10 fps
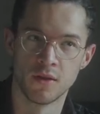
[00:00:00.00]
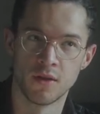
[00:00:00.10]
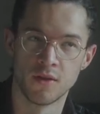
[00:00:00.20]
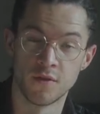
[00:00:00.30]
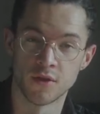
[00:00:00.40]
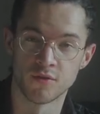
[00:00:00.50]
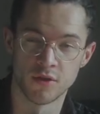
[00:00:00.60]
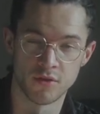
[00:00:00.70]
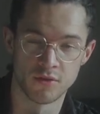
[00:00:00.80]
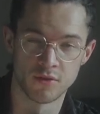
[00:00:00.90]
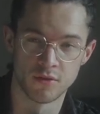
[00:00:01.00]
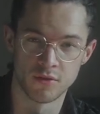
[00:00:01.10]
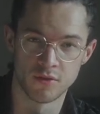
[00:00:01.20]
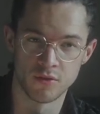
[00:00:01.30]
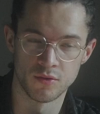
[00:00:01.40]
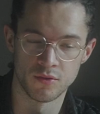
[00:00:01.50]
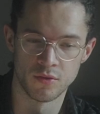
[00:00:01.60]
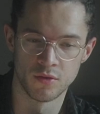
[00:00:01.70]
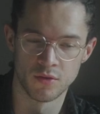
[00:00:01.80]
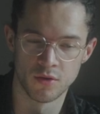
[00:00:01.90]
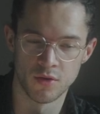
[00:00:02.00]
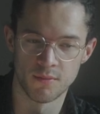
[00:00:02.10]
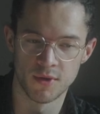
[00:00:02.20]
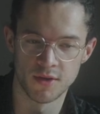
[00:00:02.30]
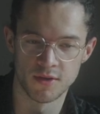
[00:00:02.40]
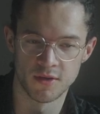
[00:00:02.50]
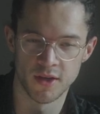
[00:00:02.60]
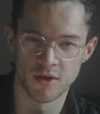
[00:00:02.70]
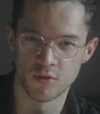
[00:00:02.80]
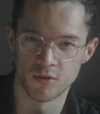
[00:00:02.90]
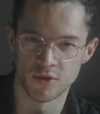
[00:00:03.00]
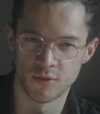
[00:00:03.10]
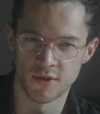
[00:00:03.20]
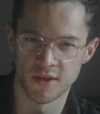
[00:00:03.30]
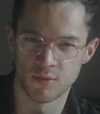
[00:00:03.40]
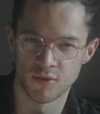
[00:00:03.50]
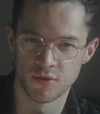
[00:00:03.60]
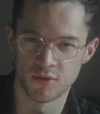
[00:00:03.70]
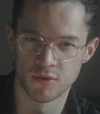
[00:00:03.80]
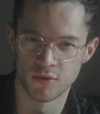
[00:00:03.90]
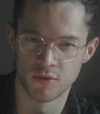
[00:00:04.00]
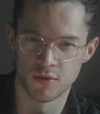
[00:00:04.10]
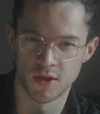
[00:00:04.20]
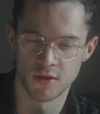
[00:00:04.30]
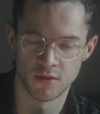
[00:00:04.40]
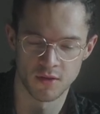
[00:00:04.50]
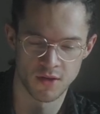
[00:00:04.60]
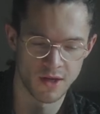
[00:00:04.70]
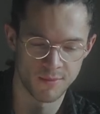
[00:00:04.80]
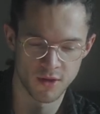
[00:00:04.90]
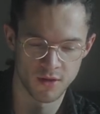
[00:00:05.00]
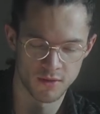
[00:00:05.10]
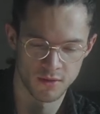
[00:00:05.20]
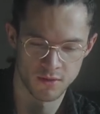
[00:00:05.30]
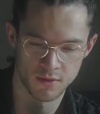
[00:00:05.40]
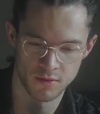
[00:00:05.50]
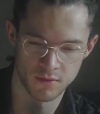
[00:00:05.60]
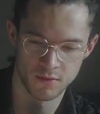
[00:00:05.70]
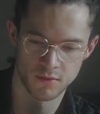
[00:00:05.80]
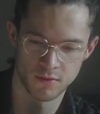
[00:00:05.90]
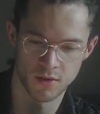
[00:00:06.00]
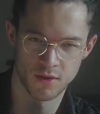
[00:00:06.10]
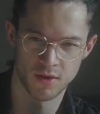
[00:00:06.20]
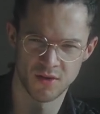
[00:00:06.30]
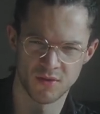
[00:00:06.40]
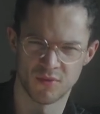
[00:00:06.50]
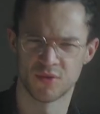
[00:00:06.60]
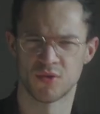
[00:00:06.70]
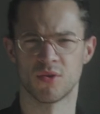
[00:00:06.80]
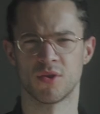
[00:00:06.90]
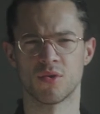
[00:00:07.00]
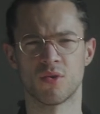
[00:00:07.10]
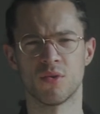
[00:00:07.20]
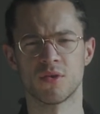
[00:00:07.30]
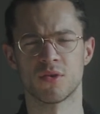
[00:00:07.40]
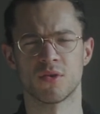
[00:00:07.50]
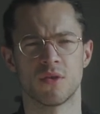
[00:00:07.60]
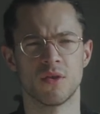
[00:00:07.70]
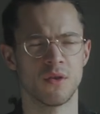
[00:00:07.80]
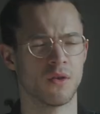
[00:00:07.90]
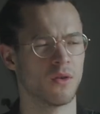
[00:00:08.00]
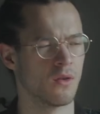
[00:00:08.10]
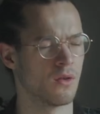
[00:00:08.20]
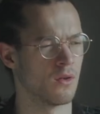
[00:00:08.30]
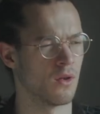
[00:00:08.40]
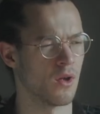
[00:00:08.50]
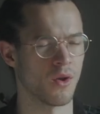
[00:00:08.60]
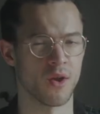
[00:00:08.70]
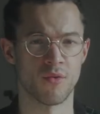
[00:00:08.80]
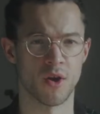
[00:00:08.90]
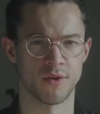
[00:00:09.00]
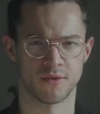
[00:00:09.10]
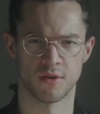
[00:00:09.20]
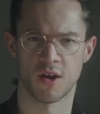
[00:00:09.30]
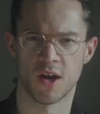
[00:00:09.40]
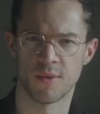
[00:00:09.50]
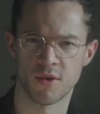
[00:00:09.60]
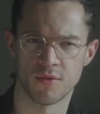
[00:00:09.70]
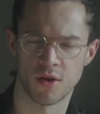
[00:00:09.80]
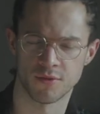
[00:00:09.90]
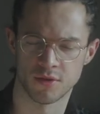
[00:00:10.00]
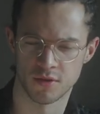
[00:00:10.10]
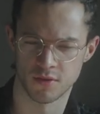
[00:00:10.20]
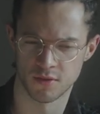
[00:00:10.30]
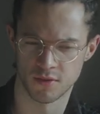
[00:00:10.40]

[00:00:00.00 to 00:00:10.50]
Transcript: It feels really good to complete a course you weren't able to do, like a climbing, I don't know, would you call it a course? A route, a climbing route.